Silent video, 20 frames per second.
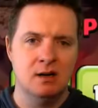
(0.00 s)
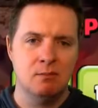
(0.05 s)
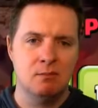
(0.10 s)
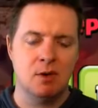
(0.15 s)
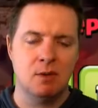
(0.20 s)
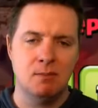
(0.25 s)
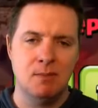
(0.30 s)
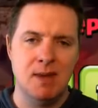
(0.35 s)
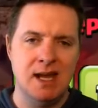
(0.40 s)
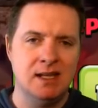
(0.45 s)

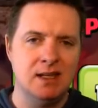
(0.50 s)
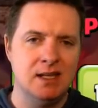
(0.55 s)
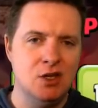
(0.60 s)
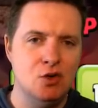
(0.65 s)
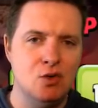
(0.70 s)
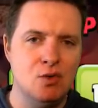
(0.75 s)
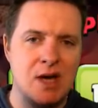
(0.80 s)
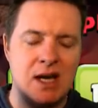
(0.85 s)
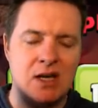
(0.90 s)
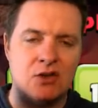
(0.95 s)
But mainly
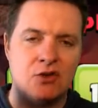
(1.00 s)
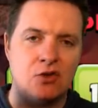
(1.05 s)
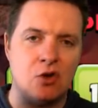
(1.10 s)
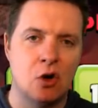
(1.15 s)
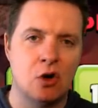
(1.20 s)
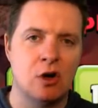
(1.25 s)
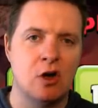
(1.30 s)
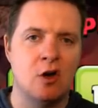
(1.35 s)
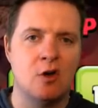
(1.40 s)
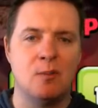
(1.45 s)
you got to
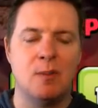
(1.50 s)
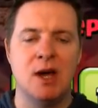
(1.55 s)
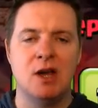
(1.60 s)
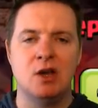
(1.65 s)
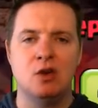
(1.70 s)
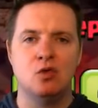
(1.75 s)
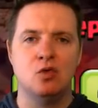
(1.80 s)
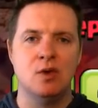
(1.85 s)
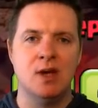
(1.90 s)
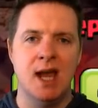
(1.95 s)
start off by
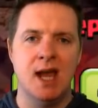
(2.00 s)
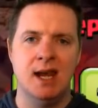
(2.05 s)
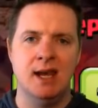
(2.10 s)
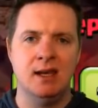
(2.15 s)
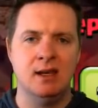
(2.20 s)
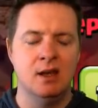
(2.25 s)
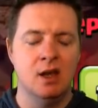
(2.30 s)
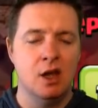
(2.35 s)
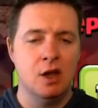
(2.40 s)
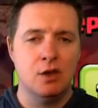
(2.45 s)

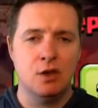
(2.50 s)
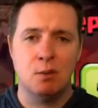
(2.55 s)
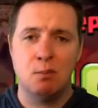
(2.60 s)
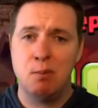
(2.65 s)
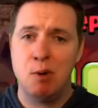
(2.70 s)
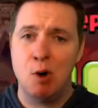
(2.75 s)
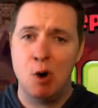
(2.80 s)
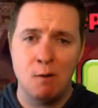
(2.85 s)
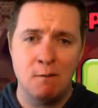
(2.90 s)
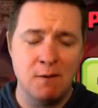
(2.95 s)
creating the
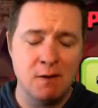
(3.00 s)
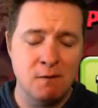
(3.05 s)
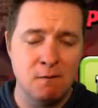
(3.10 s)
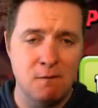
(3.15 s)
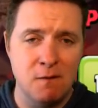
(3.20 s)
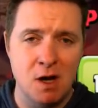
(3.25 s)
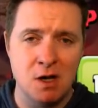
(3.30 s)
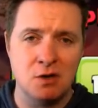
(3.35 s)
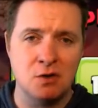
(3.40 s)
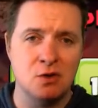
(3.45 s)
perfect
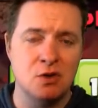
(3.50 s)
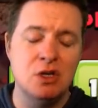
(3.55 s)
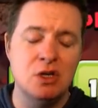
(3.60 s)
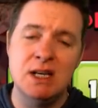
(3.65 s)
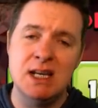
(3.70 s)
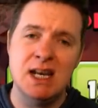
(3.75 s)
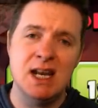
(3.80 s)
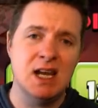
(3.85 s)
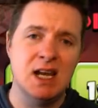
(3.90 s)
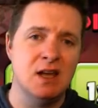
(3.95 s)
funnel. You
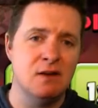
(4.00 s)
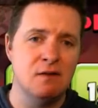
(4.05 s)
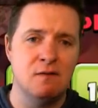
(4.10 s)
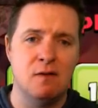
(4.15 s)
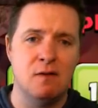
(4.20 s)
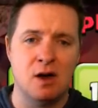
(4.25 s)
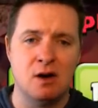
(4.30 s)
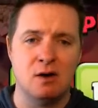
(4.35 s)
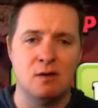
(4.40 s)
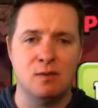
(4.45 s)
need a good
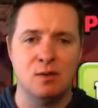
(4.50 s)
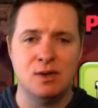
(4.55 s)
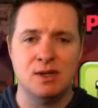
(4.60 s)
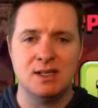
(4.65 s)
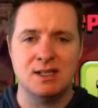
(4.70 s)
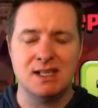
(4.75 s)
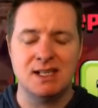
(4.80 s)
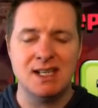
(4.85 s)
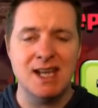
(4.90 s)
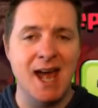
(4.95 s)
funnel for
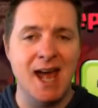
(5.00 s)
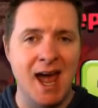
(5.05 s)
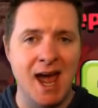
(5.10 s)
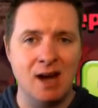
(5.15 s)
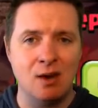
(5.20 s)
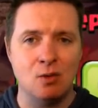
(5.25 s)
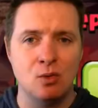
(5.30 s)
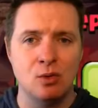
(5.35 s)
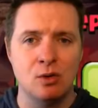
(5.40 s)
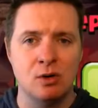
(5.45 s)
this attack,
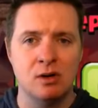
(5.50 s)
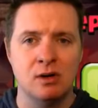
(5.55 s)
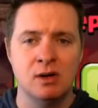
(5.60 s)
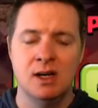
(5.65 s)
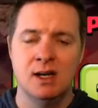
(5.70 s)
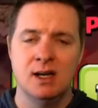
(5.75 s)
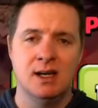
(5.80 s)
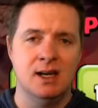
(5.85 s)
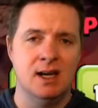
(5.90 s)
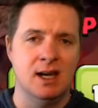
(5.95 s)
or
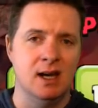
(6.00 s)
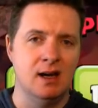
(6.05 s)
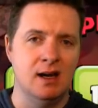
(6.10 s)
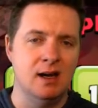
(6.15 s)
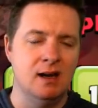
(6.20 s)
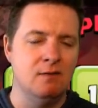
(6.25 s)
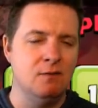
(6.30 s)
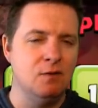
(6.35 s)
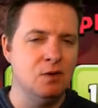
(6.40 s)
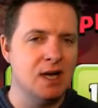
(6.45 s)

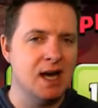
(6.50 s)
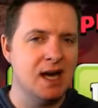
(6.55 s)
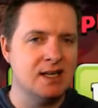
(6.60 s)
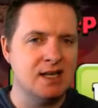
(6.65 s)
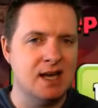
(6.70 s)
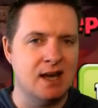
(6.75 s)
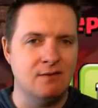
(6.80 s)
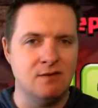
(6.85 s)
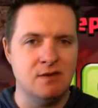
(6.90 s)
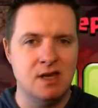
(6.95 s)
if you guys
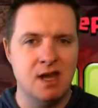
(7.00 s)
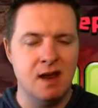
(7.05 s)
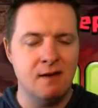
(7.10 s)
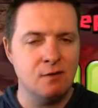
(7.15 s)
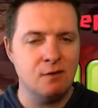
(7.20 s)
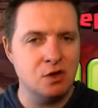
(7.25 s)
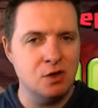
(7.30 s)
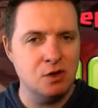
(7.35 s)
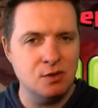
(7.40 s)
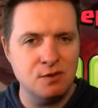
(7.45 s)
have never
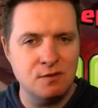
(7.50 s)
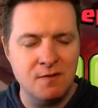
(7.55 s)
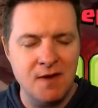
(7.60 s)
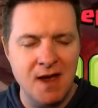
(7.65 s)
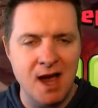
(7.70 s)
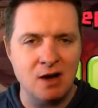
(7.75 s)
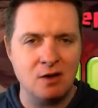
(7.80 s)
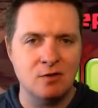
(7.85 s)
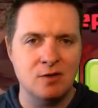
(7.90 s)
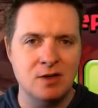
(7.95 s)
used
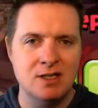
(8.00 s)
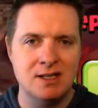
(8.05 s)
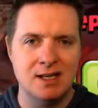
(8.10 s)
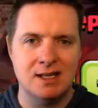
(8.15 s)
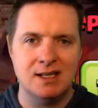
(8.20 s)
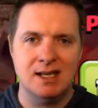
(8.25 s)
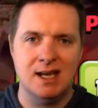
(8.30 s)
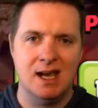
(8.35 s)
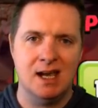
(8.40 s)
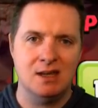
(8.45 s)
Valkyries, they
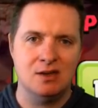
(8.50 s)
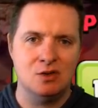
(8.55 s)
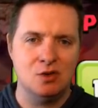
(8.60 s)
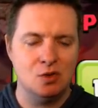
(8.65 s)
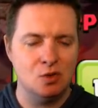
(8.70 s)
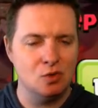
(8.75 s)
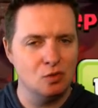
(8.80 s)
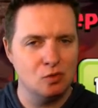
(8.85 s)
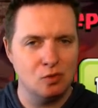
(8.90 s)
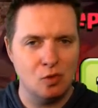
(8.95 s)
tend
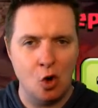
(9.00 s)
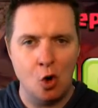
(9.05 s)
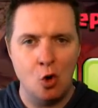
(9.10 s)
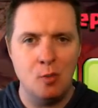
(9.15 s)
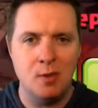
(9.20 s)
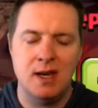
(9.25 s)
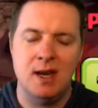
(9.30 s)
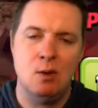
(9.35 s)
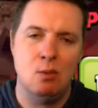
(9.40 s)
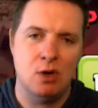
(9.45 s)
to
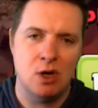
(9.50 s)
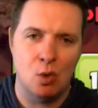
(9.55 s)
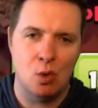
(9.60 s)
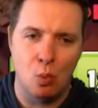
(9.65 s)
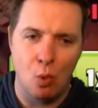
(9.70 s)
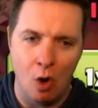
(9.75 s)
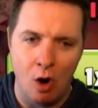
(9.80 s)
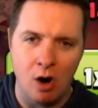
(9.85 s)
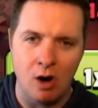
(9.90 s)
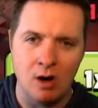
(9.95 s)
roam and they want to
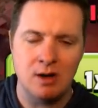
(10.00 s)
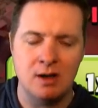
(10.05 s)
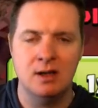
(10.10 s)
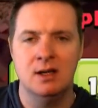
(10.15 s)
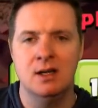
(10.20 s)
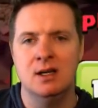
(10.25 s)
walk.